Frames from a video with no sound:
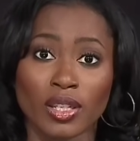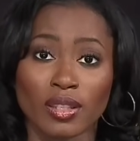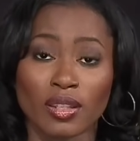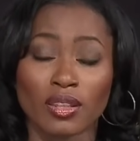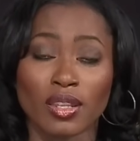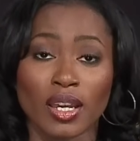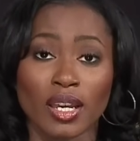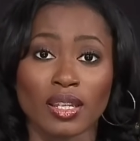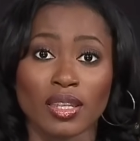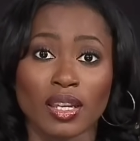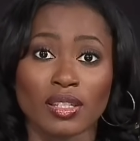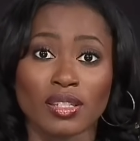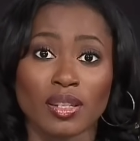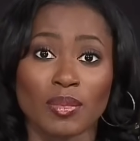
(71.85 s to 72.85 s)
I think that
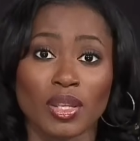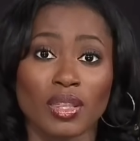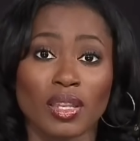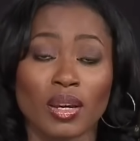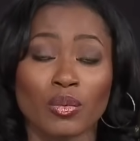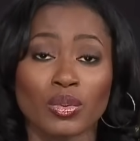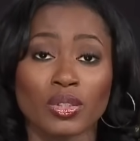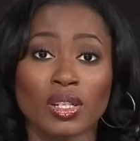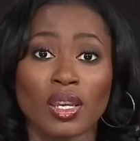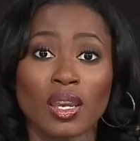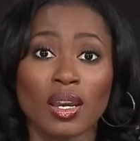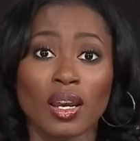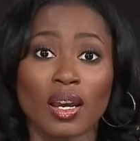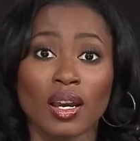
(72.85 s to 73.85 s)
that's something that would
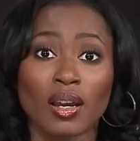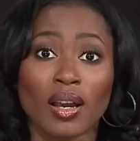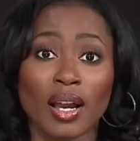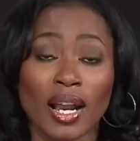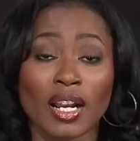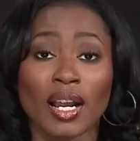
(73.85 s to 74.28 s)
uh,